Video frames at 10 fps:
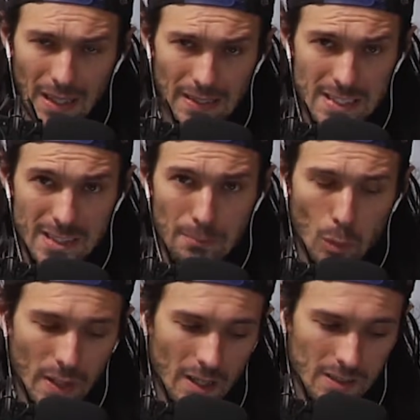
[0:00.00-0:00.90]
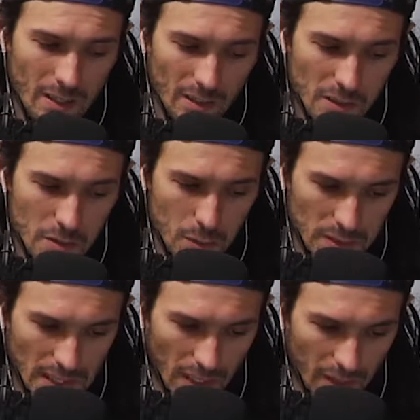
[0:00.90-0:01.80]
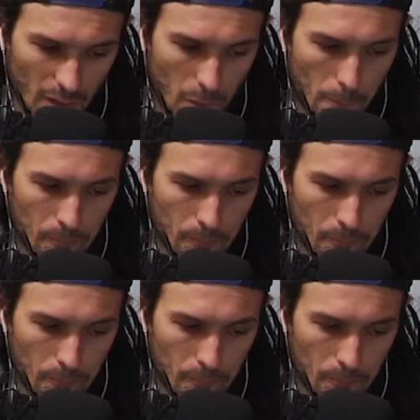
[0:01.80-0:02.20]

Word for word: This is the point I was going to allude to a second ago.